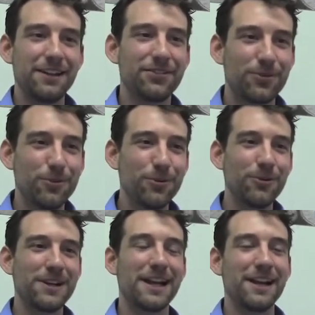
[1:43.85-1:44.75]
to
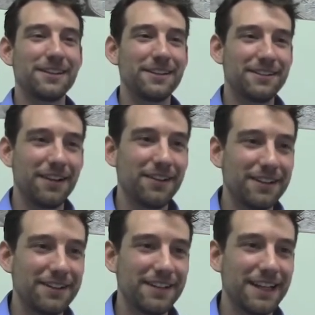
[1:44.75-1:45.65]
school and I got to sell
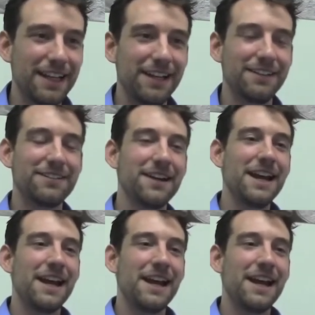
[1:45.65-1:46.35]
it to the kids.